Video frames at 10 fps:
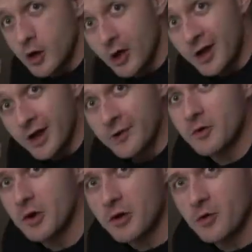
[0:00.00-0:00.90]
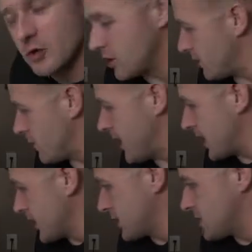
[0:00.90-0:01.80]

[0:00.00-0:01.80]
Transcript: All right, welcome back.